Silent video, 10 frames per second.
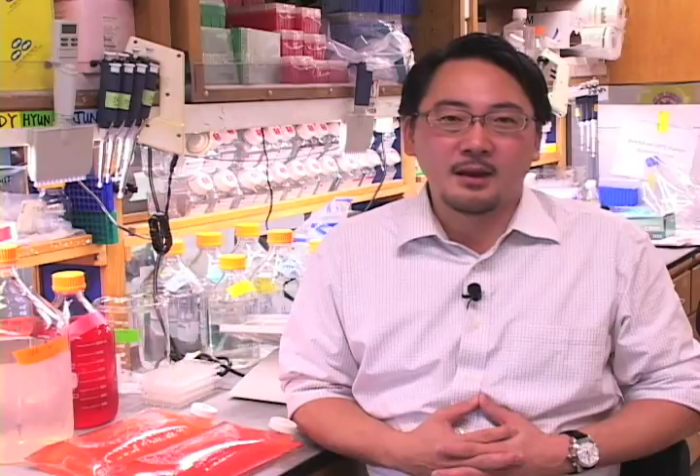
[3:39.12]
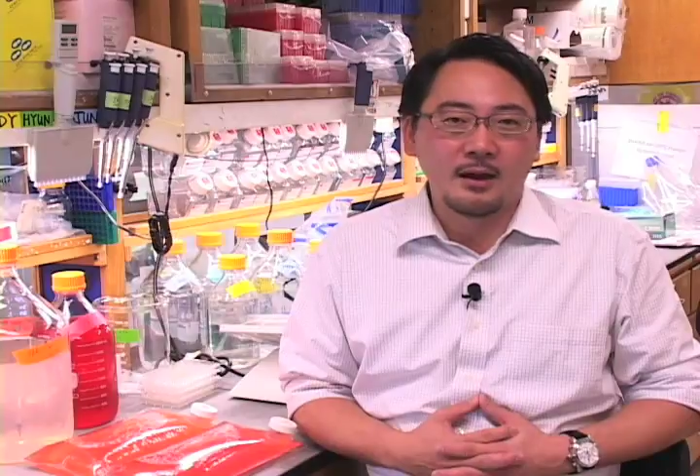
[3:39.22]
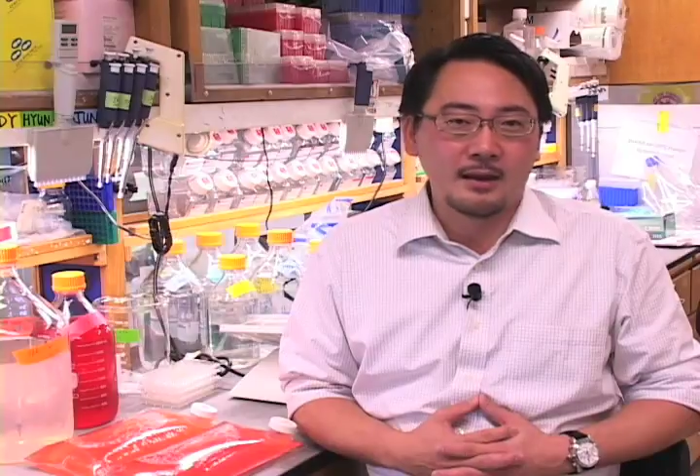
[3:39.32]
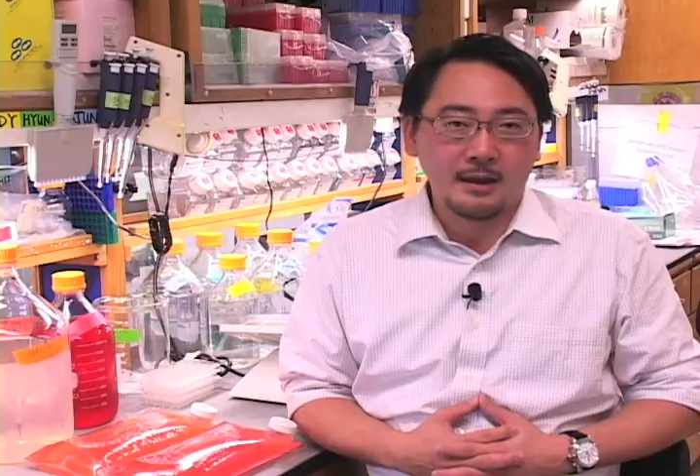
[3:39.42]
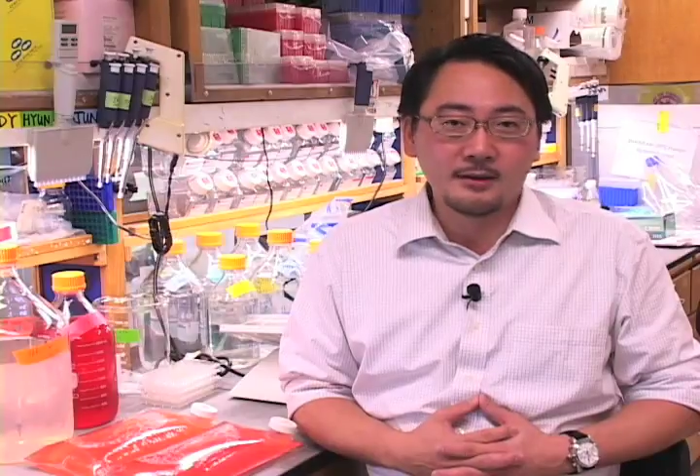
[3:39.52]

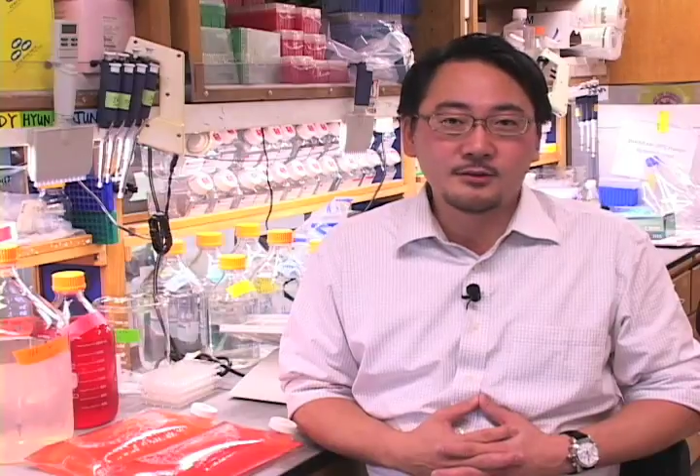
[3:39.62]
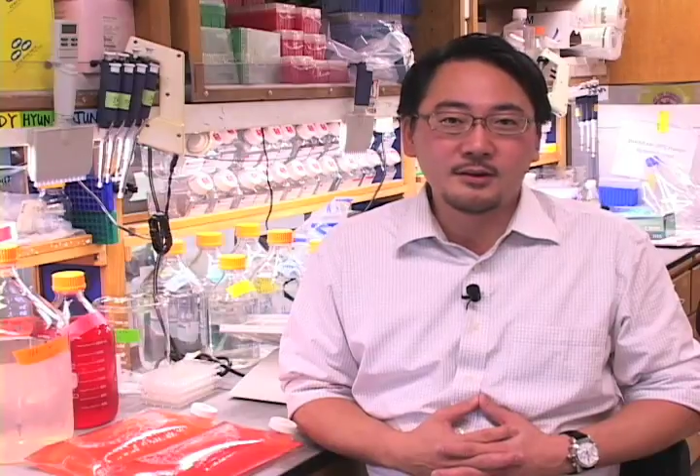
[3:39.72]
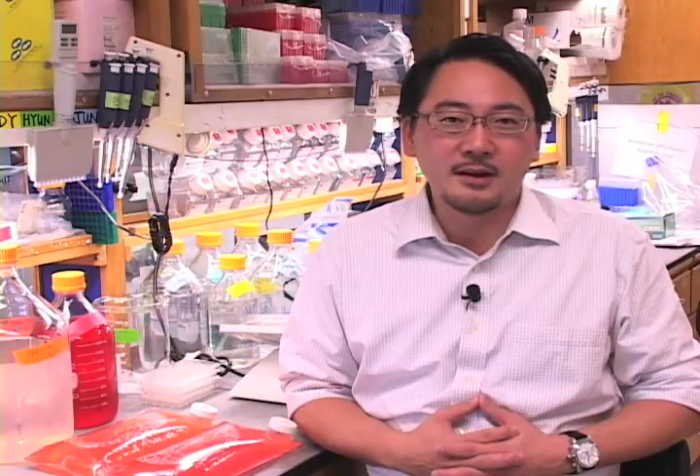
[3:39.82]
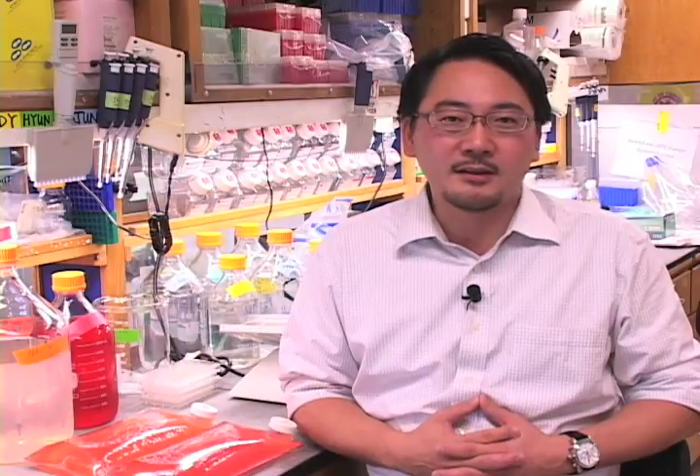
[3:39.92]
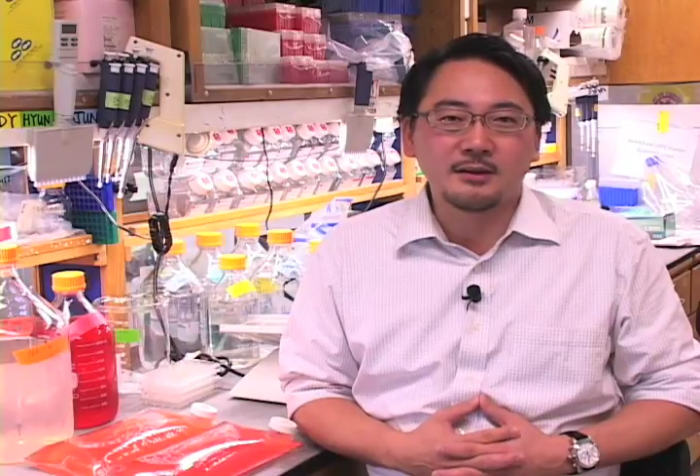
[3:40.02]
and
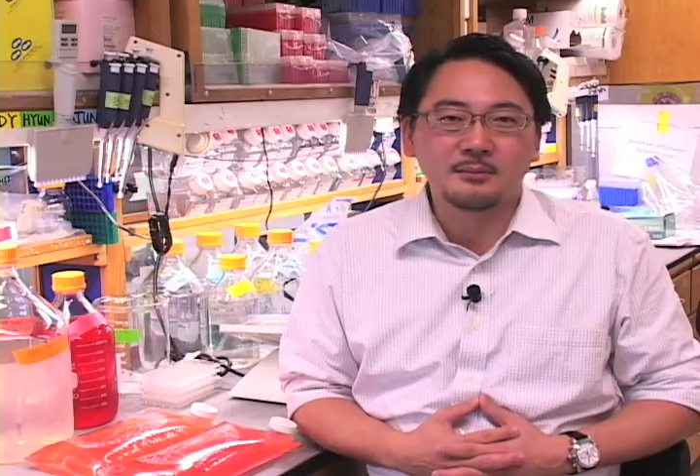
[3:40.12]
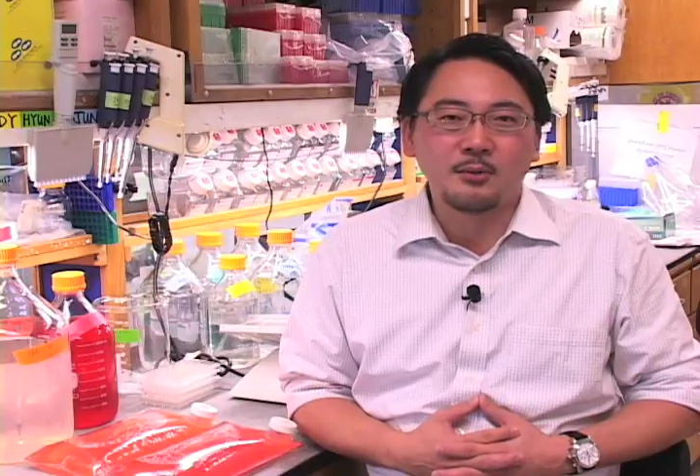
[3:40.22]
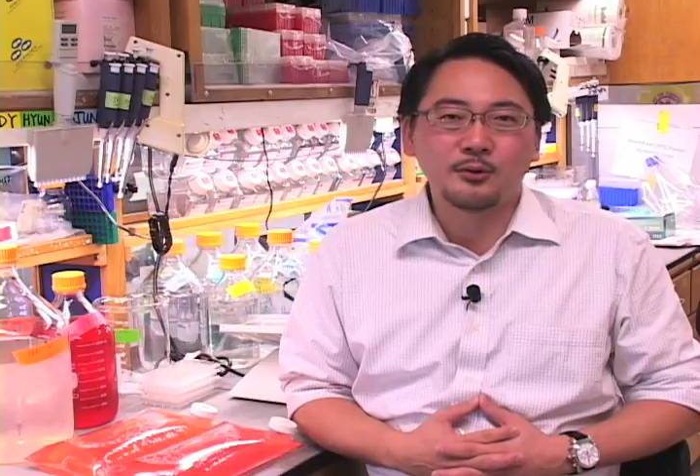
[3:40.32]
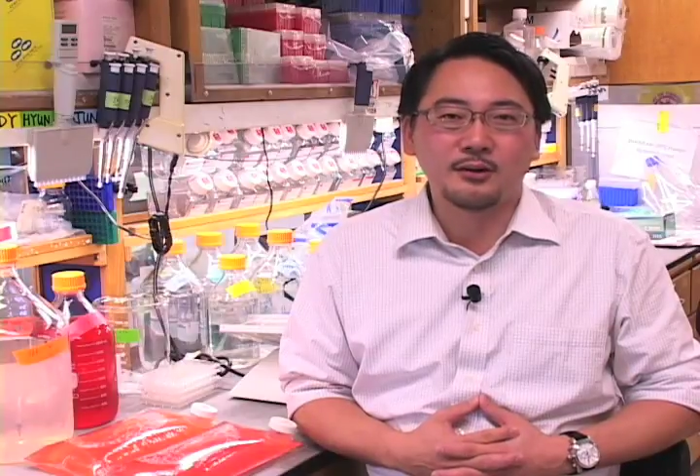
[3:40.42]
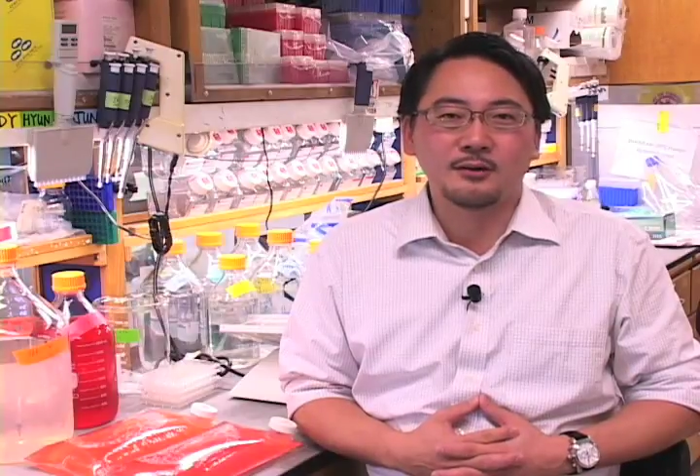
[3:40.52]
engineer the
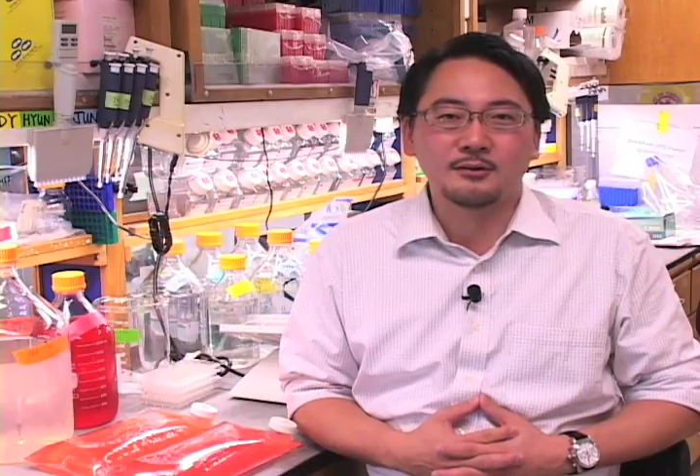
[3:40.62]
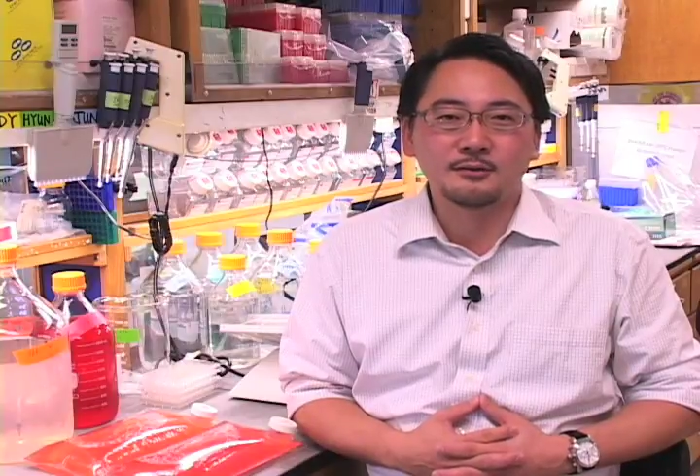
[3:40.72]
molecules